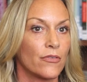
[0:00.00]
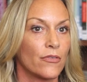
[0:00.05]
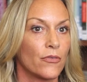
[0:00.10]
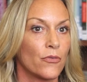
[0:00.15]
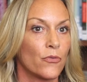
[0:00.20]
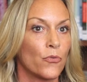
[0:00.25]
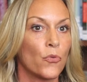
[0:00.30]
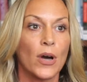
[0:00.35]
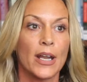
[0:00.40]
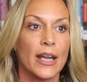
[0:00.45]

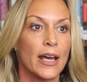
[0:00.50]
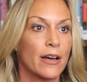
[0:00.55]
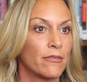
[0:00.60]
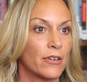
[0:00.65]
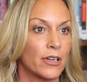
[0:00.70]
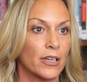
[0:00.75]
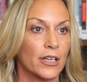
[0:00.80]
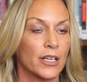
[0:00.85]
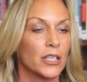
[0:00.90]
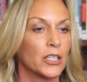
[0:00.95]

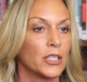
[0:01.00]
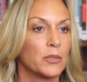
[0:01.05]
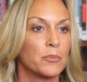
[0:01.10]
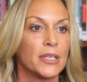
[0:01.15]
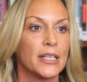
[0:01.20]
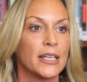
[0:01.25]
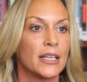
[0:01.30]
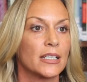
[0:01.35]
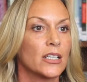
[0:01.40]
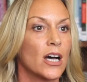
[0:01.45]
whatever. It could
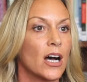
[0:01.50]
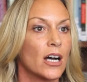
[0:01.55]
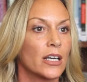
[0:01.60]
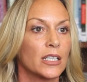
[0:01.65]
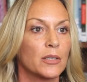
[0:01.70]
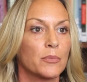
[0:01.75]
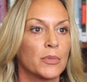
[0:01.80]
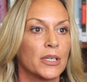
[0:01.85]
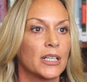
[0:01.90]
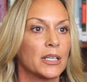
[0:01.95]
be a
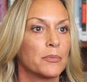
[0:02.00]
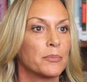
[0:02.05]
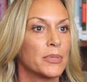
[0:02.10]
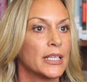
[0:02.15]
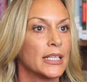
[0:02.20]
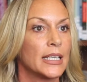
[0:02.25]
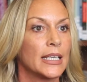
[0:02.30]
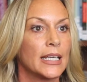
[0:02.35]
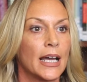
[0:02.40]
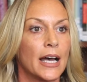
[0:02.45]
document, a
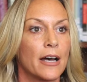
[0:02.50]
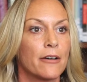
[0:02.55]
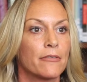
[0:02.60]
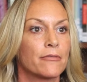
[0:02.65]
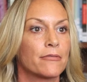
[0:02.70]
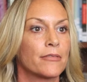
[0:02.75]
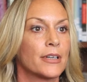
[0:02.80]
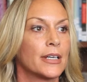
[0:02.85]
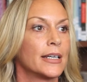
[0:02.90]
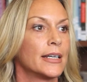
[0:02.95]
PDF,
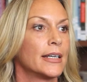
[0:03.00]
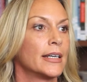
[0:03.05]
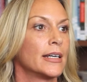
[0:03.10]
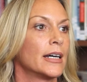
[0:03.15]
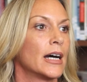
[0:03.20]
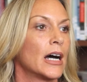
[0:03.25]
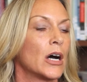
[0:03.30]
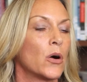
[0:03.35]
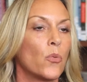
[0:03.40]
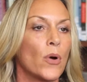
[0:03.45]

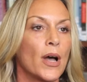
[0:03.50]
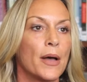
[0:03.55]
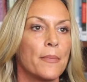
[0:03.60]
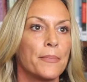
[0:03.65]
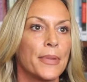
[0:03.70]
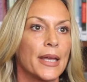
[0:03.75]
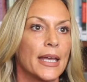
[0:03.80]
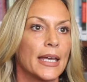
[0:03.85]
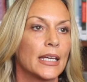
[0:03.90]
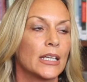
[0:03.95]
a web
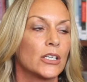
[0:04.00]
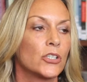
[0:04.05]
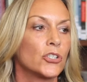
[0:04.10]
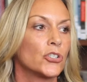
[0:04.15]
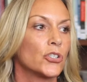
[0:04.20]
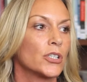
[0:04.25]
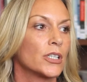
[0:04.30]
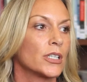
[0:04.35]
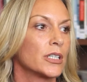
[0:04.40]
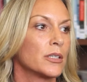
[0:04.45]
page.
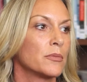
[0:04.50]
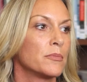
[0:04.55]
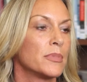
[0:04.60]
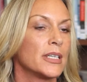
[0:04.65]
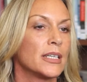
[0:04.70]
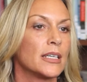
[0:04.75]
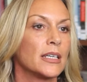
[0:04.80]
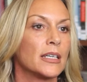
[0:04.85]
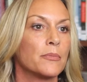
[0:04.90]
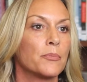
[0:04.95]
It could
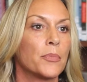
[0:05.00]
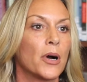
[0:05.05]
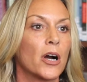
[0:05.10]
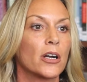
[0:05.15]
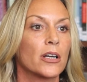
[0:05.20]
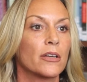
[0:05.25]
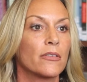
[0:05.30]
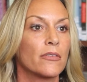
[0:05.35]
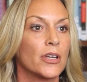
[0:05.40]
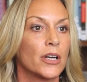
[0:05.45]
be part
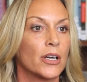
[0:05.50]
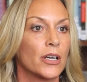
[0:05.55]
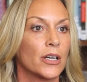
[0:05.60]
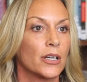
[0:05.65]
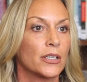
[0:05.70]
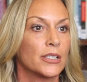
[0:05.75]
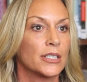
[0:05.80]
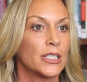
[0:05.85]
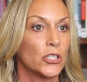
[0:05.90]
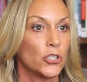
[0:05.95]
of
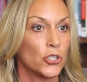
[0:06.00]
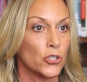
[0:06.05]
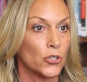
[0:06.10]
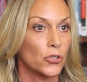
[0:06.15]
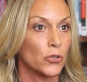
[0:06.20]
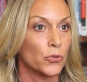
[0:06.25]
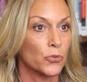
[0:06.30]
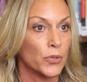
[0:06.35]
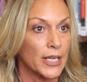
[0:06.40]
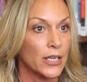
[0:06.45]
their
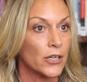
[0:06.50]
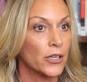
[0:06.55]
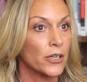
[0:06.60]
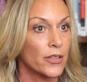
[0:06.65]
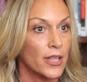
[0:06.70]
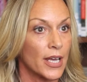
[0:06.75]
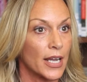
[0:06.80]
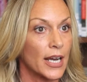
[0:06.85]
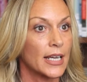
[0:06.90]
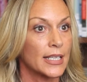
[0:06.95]
digital reader
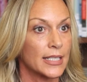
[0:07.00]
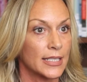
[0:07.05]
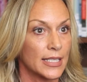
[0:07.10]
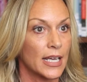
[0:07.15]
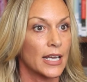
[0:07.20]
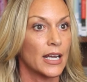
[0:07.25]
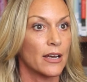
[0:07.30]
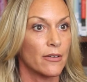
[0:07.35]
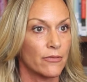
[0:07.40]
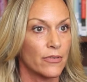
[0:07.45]
that I set
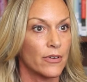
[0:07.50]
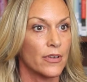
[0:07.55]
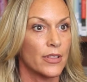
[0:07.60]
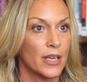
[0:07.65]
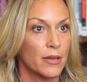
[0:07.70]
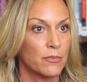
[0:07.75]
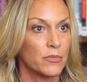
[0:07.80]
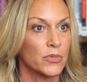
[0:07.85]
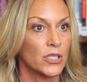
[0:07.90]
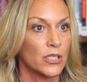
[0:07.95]
up for
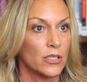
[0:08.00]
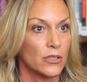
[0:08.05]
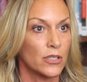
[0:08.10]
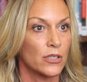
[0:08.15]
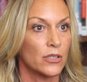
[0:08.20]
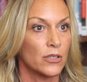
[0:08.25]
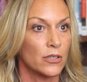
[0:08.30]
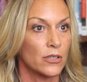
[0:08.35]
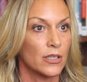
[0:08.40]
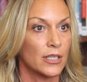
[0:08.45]
them
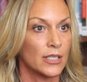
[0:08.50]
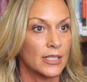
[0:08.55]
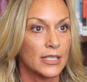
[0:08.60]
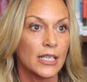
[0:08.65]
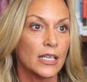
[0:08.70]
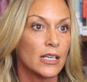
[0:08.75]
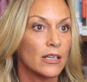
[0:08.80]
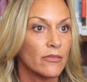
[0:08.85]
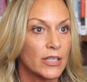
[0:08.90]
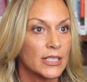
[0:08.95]
to
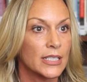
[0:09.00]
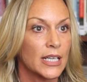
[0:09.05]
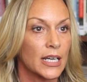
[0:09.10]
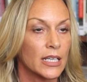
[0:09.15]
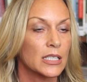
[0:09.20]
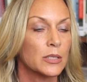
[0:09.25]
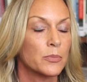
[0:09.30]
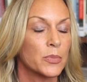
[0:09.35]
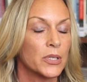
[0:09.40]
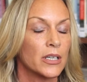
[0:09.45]
instead of a
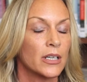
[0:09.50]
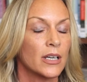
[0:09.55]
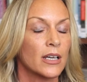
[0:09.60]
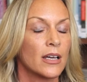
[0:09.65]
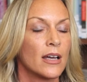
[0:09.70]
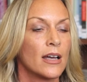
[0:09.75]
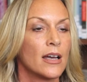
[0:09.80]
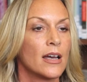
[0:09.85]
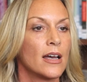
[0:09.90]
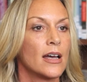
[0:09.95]
textbook.
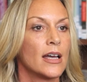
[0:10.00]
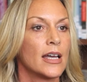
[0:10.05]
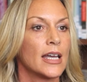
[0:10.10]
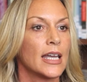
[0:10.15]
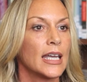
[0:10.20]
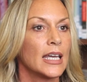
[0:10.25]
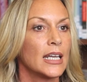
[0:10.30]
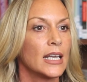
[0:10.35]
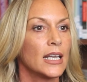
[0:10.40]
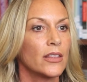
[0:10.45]

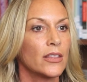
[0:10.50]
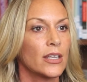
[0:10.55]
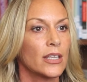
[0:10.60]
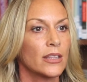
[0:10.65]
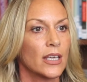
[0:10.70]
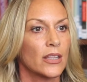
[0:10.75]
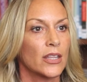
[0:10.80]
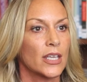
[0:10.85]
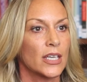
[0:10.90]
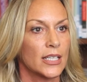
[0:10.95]
Anything
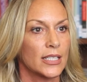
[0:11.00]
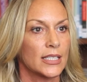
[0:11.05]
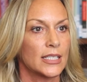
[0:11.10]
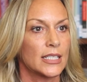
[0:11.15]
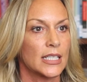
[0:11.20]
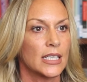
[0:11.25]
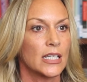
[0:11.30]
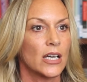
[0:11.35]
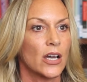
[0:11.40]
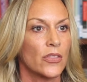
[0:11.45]
that they could
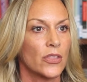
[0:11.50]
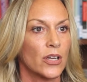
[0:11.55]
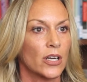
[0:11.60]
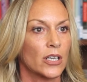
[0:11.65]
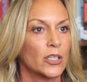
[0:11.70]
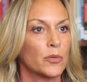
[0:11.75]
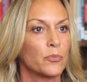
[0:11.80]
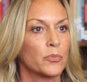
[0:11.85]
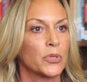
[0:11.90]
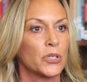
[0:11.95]
see on their
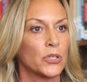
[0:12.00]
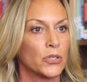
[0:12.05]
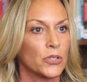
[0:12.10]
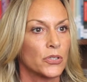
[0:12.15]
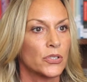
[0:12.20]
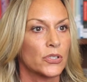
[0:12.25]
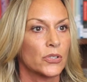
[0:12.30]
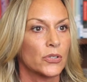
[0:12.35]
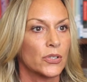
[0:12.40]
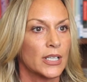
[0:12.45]
computer
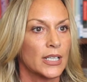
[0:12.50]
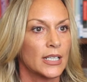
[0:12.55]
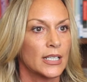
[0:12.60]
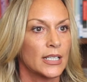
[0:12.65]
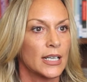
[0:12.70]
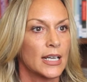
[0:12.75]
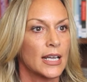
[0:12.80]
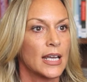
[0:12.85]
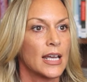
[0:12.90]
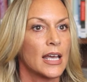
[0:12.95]
screen,
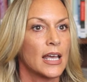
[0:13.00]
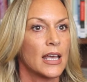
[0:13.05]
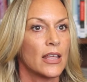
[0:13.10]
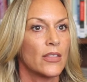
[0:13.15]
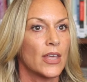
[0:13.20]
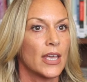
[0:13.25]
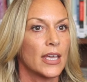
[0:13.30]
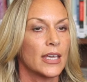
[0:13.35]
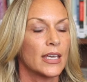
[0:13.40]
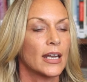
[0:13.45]

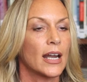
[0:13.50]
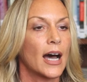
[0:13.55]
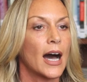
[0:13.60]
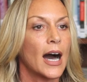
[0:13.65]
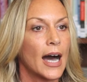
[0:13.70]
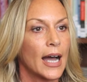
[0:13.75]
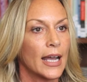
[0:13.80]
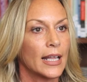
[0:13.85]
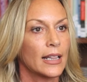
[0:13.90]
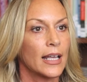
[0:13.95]
they could
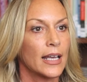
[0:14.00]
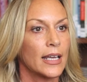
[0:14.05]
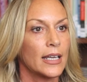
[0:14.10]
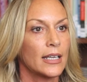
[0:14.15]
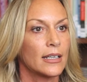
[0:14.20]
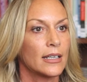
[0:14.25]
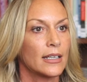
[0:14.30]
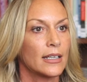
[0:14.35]
highlight,